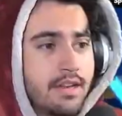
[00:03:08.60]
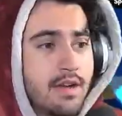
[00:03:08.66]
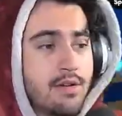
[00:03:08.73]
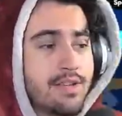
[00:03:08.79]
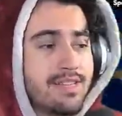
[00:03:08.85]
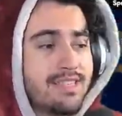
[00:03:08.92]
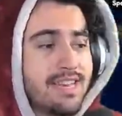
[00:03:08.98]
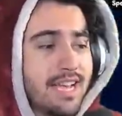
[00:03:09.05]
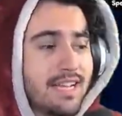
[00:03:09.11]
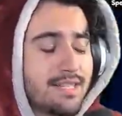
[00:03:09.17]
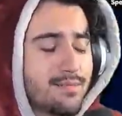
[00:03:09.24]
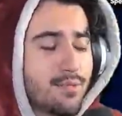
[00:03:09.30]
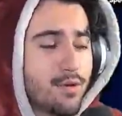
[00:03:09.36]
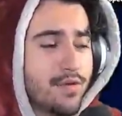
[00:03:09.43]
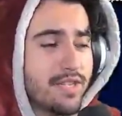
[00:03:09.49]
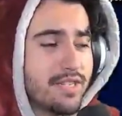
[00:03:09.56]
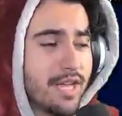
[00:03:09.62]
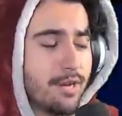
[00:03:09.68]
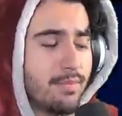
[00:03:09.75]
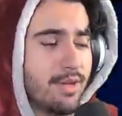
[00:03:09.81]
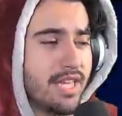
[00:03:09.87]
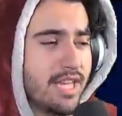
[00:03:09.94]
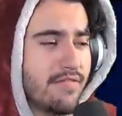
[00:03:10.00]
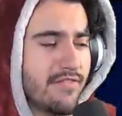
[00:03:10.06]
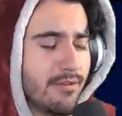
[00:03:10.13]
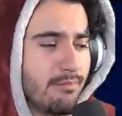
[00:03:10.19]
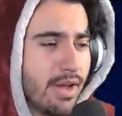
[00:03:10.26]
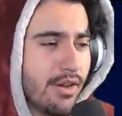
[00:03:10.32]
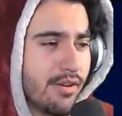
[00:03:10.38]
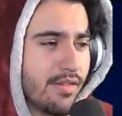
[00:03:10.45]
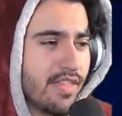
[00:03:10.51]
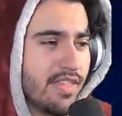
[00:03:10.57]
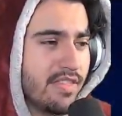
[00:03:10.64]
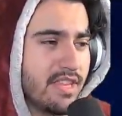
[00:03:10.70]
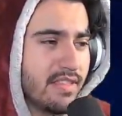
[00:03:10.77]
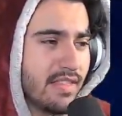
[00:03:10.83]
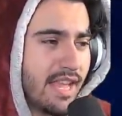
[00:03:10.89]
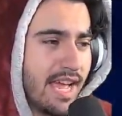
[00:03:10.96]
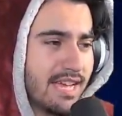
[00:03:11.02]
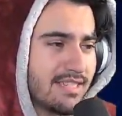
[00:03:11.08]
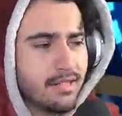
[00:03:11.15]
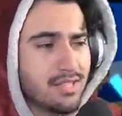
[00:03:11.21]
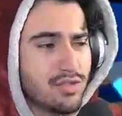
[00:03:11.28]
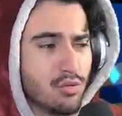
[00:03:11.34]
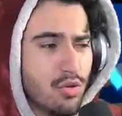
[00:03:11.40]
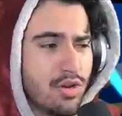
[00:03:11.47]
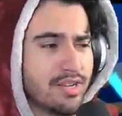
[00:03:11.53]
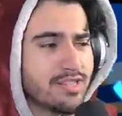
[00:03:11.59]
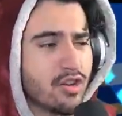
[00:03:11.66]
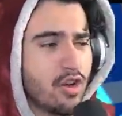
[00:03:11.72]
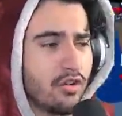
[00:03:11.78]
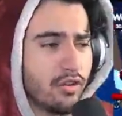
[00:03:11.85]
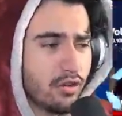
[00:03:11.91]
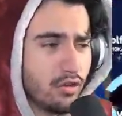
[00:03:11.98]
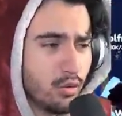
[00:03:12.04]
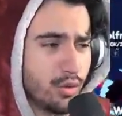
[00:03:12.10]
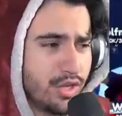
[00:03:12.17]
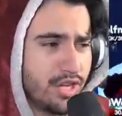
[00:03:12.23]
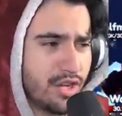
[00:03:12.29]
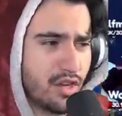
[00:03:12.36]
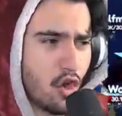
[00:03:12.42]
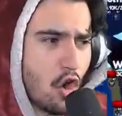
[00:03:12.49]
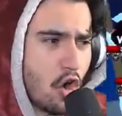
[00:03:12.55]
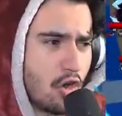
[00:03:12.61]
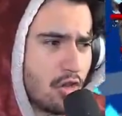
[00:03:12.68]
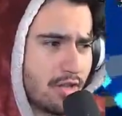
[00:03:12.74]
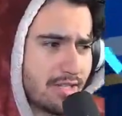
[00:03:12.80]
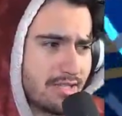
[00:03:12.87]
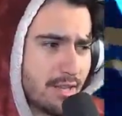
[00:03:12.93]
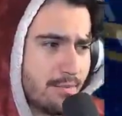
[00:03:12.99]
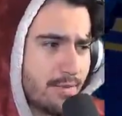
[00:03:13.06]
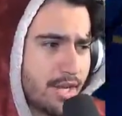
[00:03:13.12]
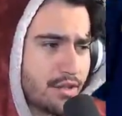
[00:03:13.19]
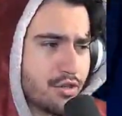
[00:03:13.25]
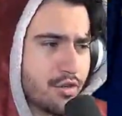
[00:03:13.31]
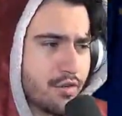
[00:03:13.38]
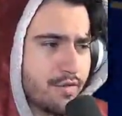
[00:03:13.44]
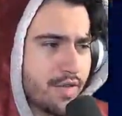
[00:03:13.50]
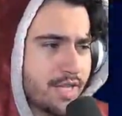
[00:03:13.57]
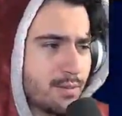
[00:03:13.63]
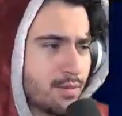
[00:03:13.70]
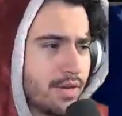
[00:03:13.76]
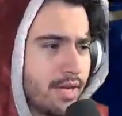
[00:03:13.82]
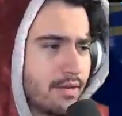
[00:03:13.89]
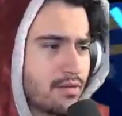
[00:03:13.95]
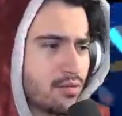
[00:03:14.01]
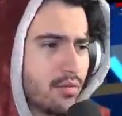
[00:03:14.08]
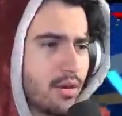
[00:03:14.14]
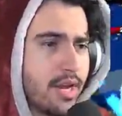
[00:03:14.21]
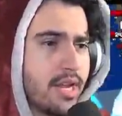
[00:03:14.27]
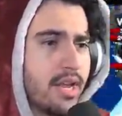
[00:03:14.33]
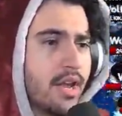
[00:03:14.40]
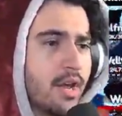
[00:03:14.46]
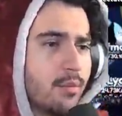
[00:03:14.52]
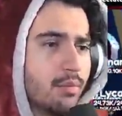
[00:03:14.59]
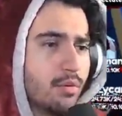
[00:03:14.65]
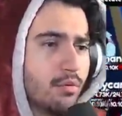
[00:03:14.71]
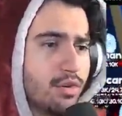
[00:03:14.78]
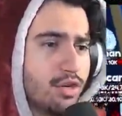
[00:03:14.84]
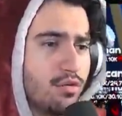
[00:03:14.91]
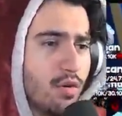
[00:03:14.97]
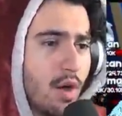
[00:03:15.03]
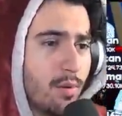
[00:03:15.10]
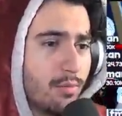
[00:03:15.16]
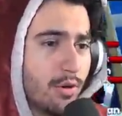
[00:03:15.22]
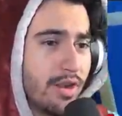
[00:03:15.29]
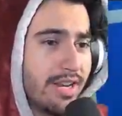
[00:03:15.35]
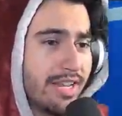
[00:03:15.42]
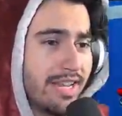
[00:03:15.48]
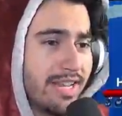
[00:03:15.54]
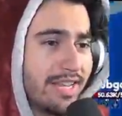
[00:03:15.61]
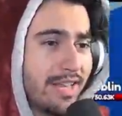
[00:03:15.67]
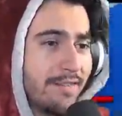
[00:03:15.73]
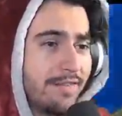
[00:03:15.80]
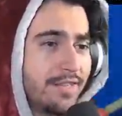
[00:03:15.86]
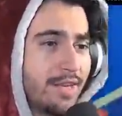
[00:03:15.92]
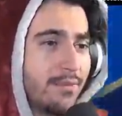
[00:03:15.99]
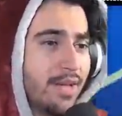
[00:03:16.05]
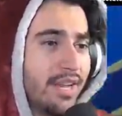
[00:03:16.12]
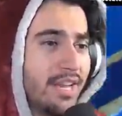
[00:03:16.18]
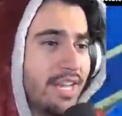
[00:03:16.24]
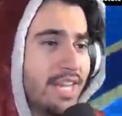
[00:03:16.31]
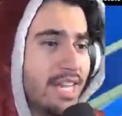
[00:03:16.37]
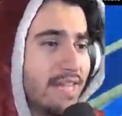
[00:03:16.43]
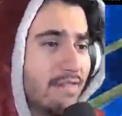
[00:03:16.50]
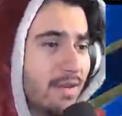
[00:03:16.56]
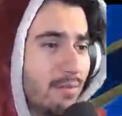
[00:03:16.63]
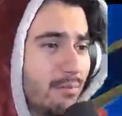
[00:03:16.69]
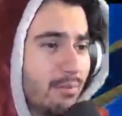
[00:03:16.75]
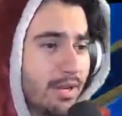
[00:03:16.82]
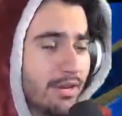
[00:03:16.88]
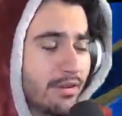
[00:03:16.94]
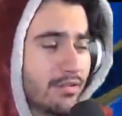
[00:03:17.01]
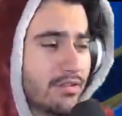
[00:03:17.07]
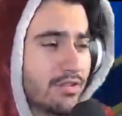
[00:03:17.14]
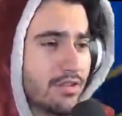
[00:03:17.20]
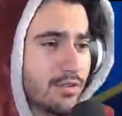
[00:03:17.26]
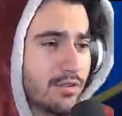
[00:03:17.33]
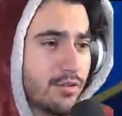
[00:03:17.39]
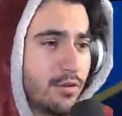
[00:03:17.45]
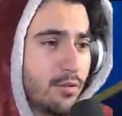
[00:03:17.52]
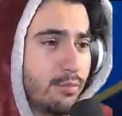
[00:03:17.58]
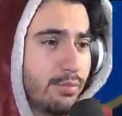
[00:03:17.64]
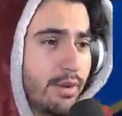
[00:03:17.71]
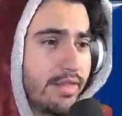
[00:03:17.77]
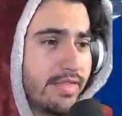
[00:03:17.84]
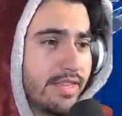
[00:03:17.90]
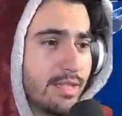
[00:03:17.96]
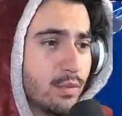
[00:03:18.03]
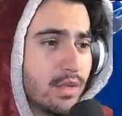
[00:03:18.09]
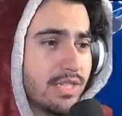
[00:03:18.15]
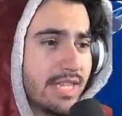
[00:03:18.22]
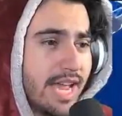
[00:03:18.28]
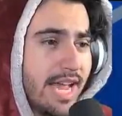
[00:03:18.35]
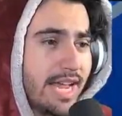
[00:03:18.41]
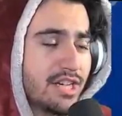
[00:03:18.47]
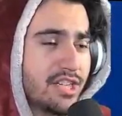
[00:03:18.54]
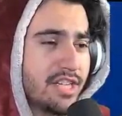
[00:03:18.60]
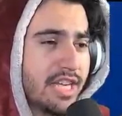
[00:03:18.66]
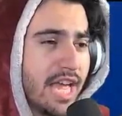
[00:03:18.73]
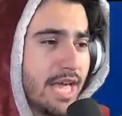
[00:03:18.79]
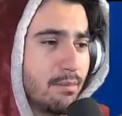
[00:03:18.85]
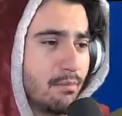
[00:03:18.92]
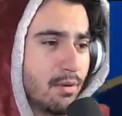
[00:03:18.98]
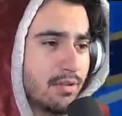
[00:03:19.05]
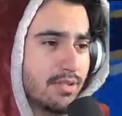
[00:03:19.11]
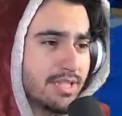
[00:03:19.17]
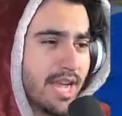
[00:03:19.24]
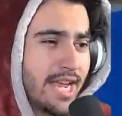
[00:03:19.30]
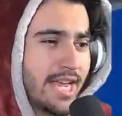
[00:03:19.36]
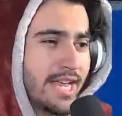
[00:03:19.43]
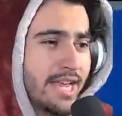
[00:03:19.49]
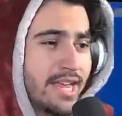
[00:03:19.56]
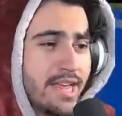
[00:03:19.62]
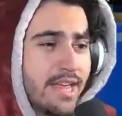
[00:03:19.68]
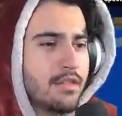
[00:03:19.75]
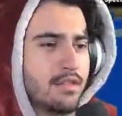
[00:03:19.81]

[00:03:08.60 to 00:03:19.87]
Now, his next move is going to be even better than the last. This one is called Lunia Collis. I'm not sure if that's pronounced right, but when you upgrade it, it gives him an even bigger circle, but this one's actually a multi-hit.